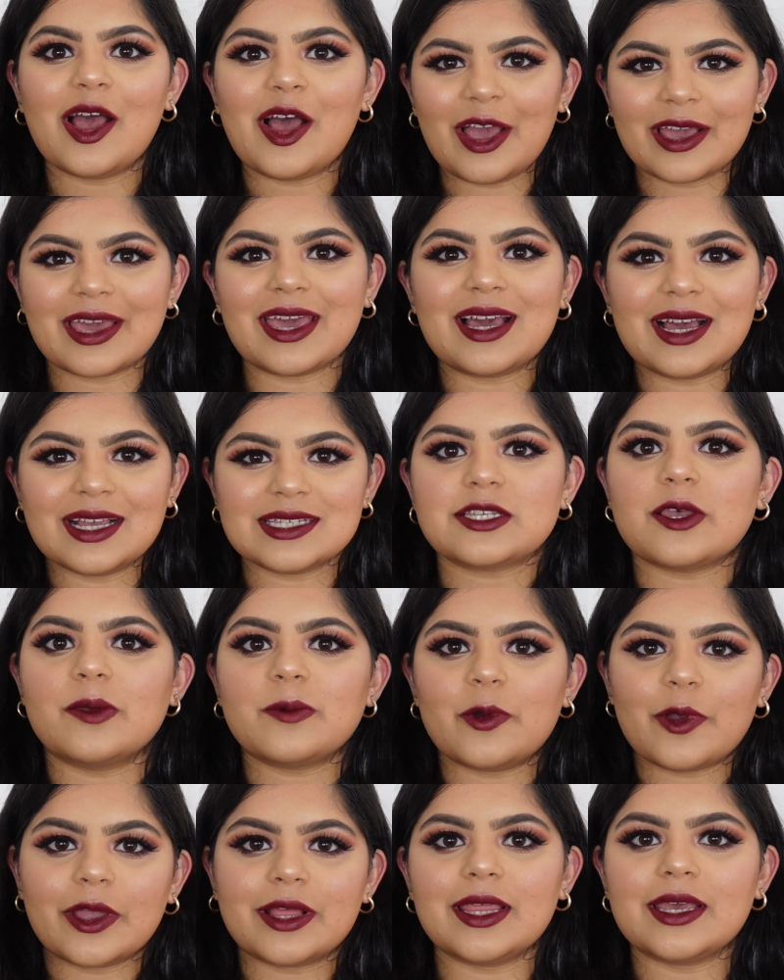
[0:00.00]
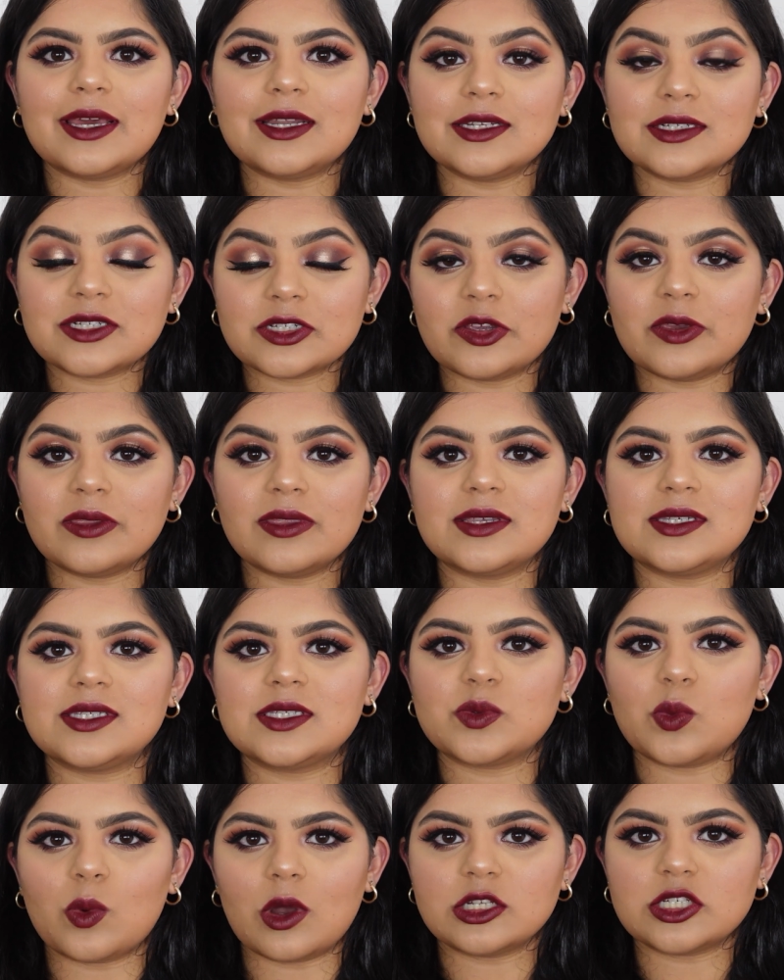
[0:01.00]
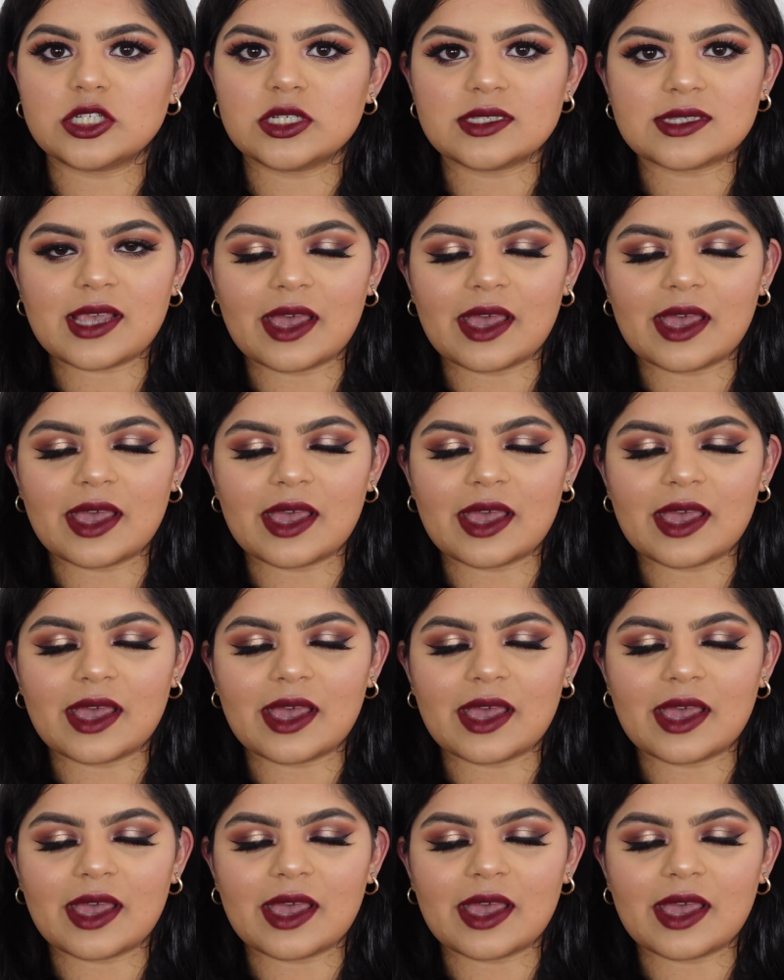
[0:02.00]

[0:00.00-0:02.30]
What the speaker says: okay guys, so I'm quickly going to show you these swatches.